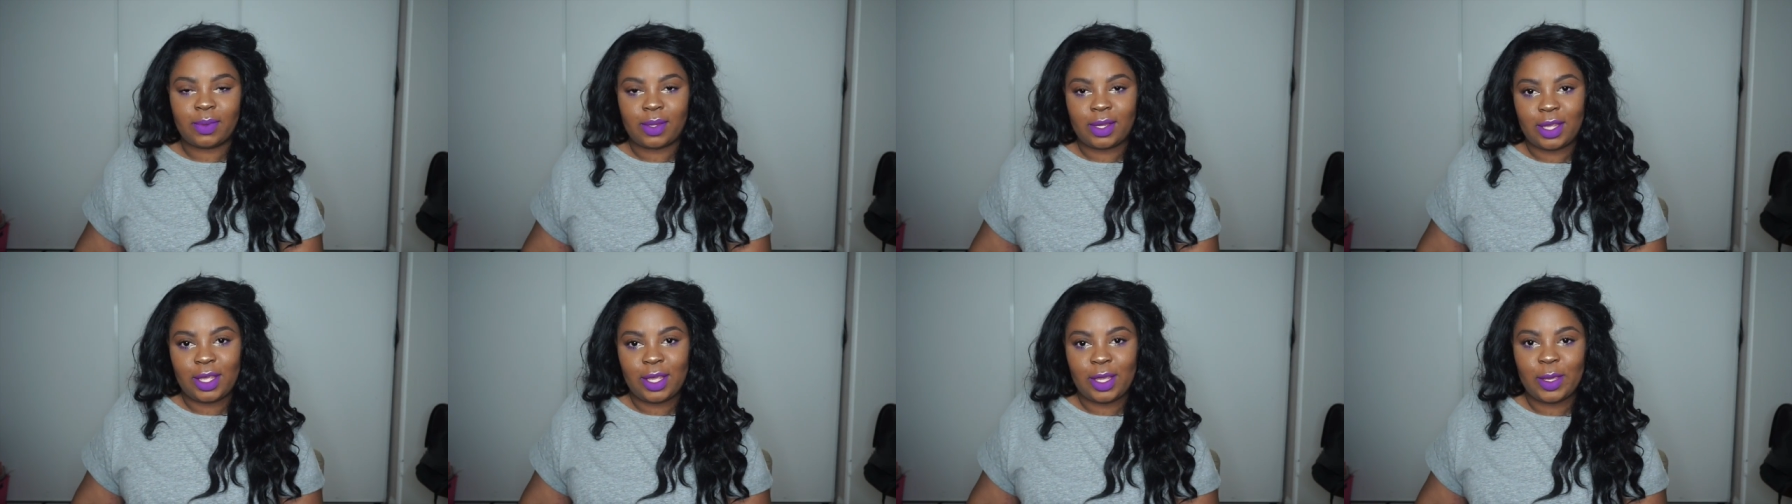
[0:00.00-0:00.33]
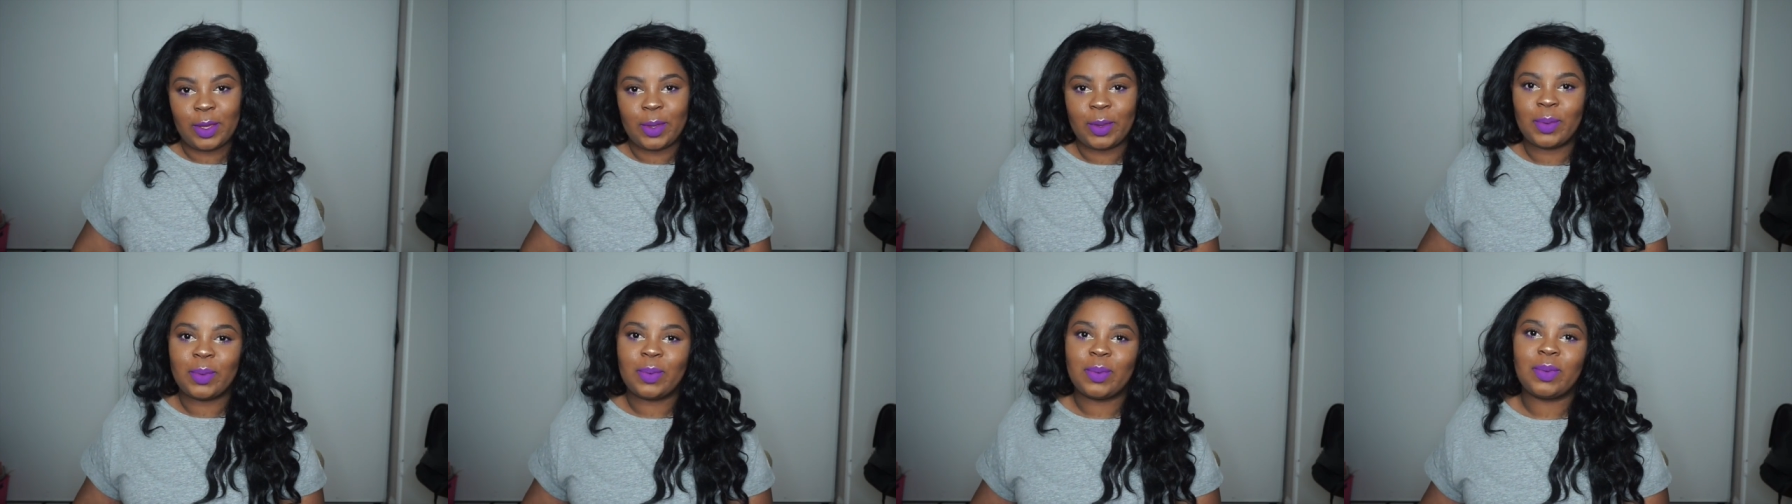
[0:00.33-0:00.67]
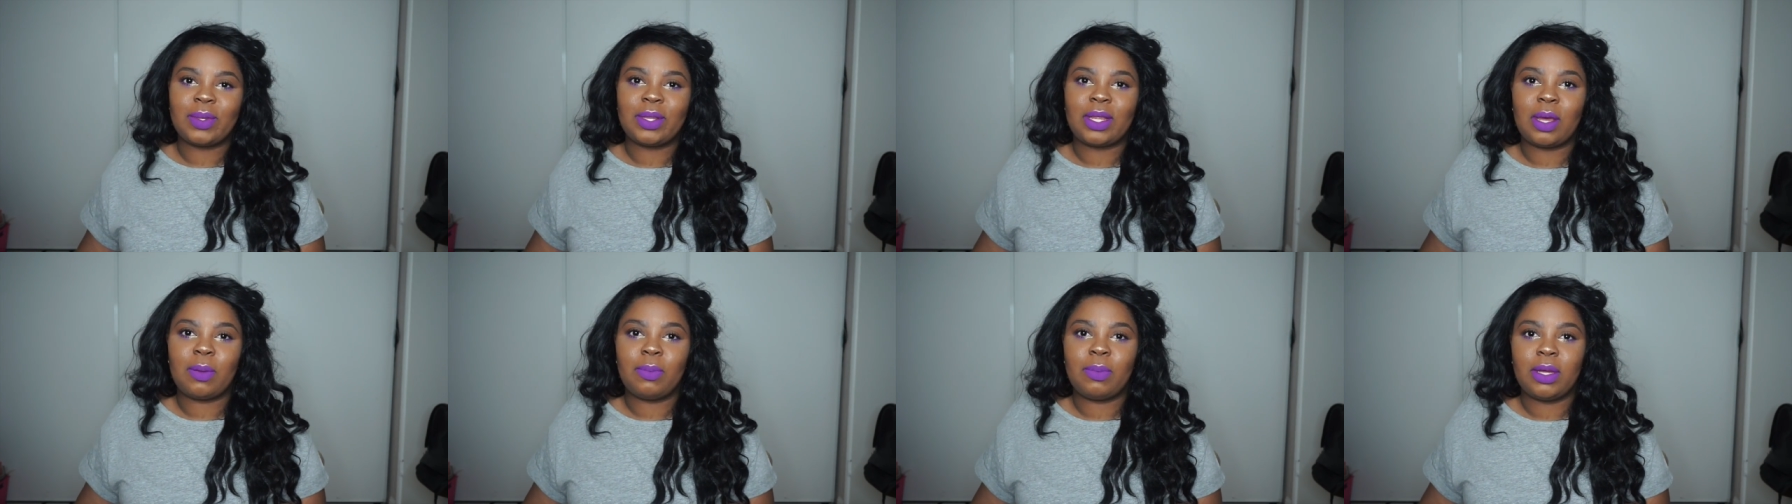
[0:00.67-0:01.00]
cute
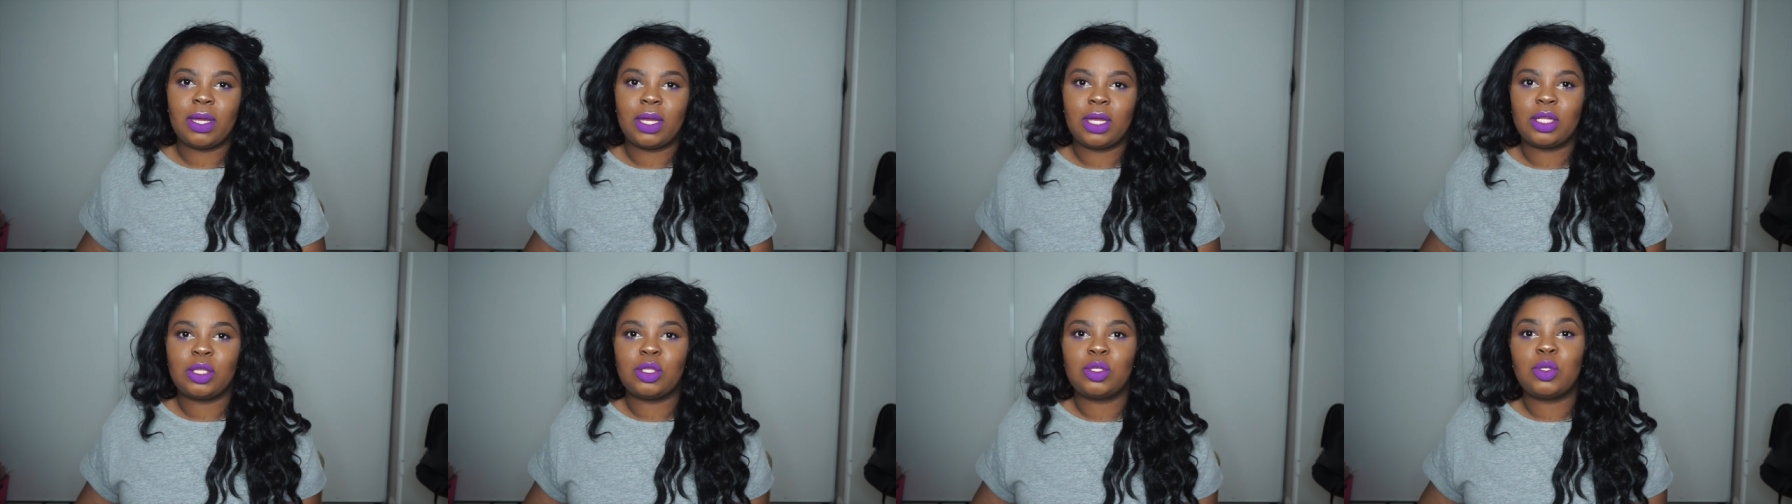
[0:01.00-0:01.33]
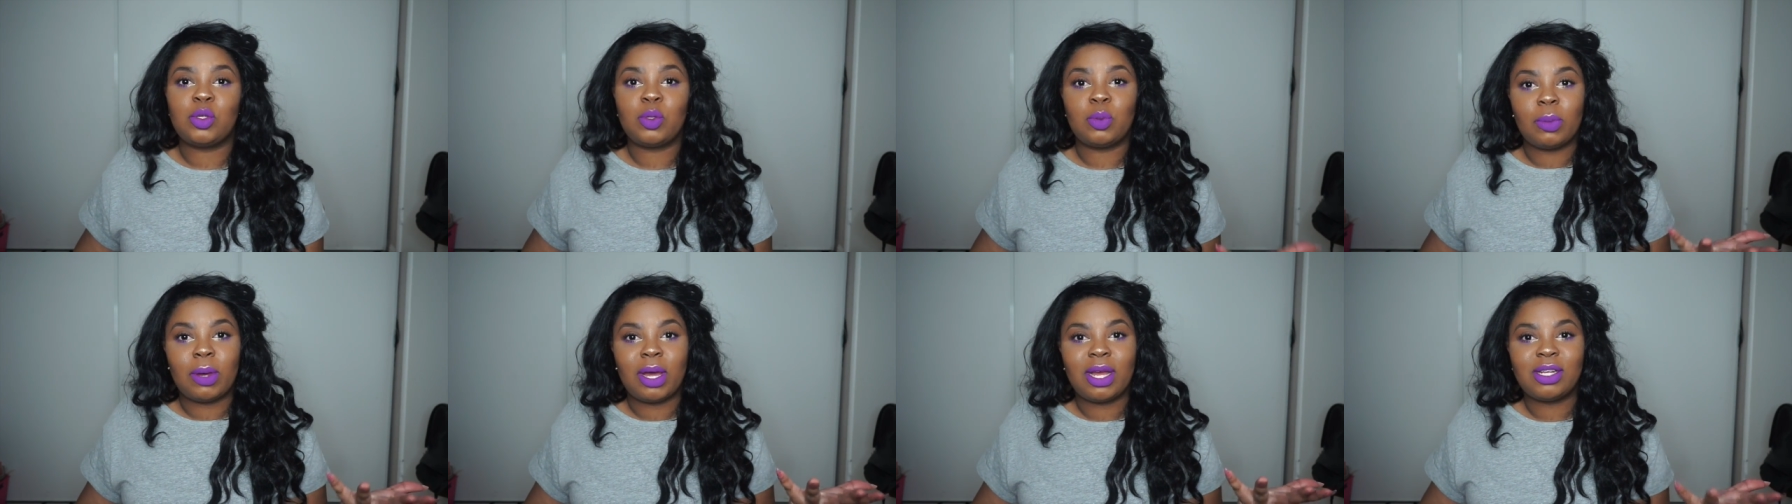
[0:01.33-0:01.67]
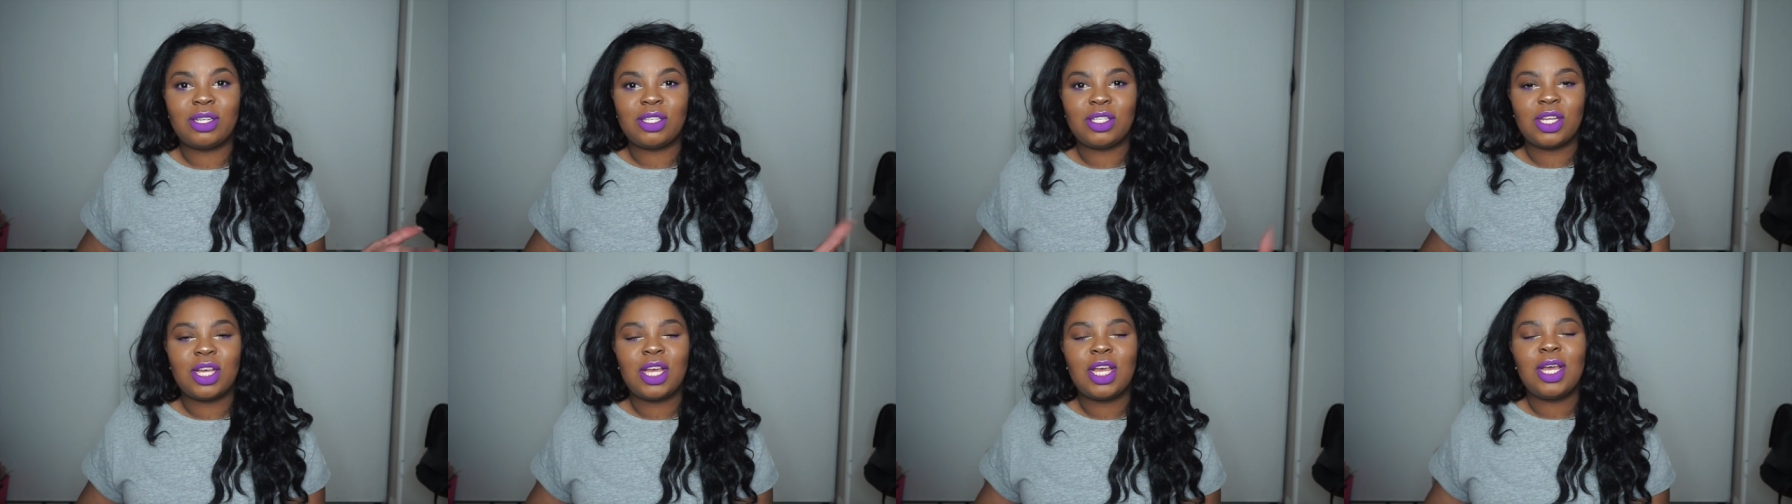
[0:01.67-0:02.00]
without being too
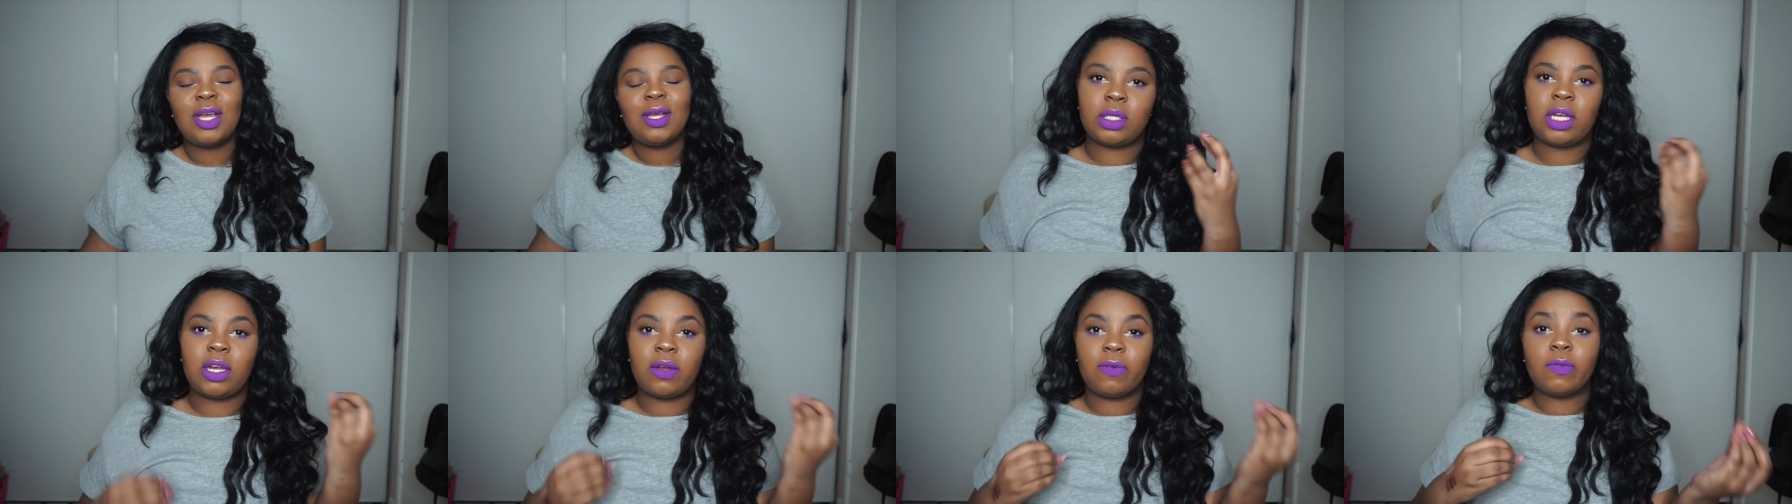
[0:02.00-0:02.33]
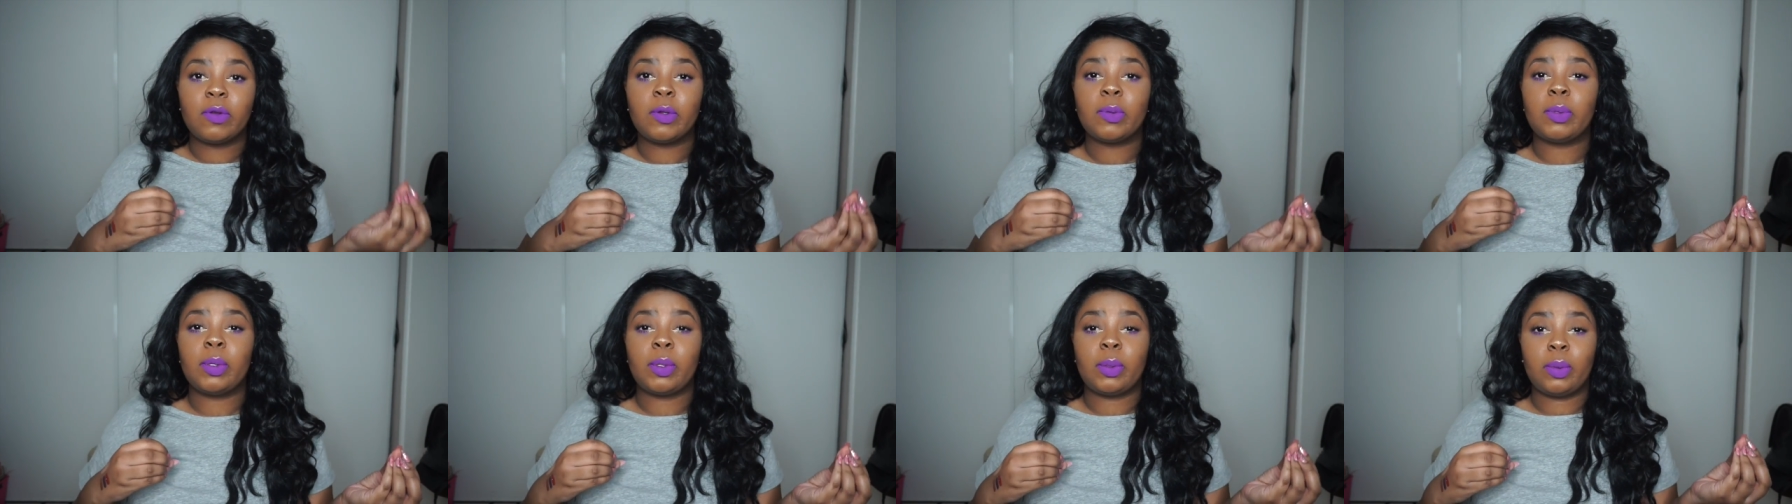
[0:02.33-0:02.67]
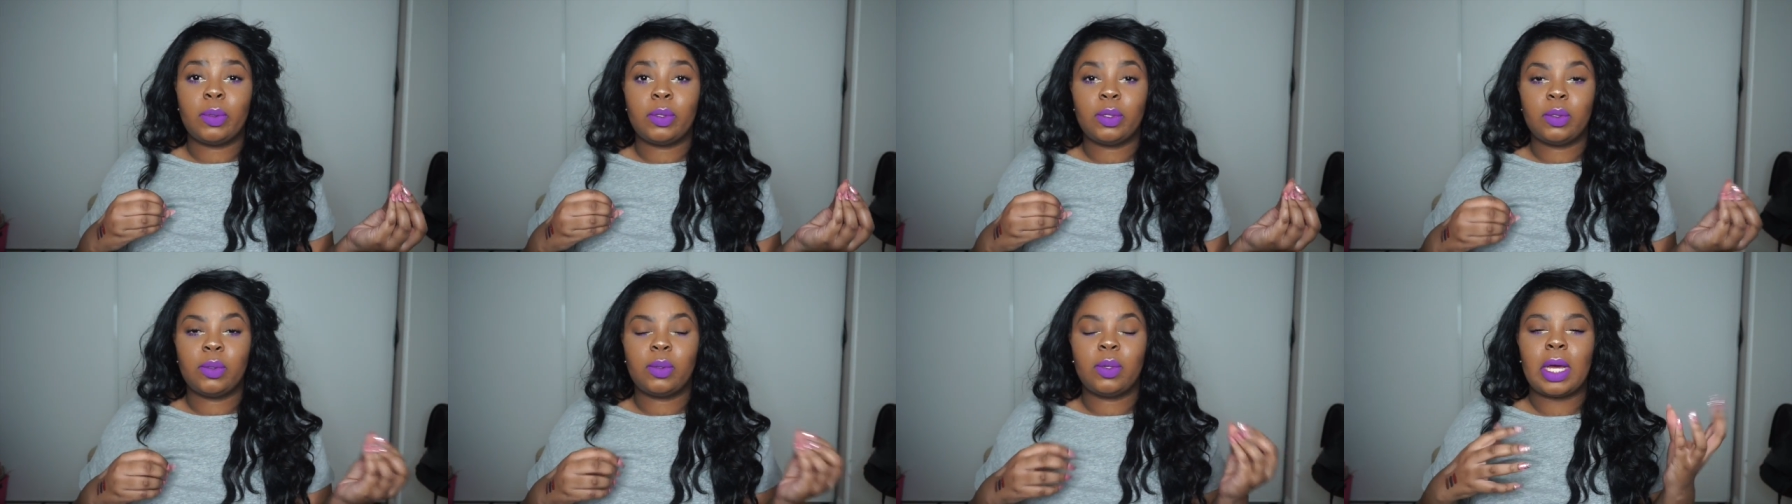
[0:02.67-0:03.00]
much. Think of Ruby
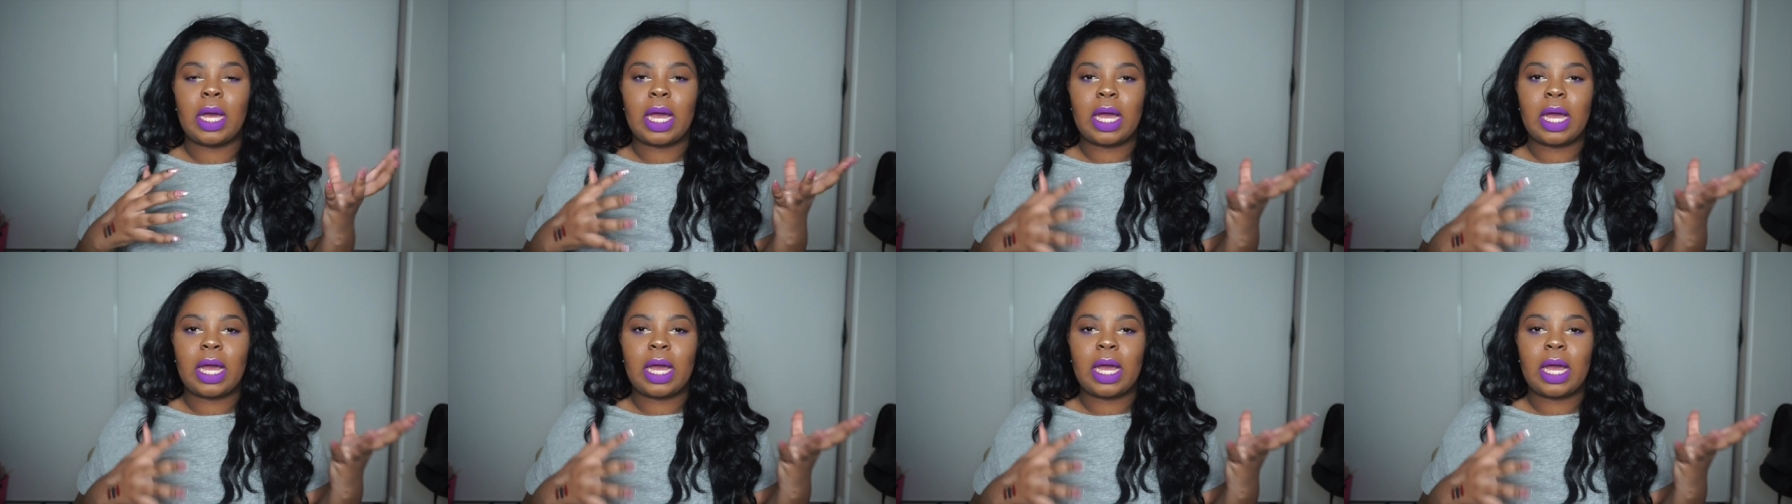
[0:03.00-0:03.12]
Woo.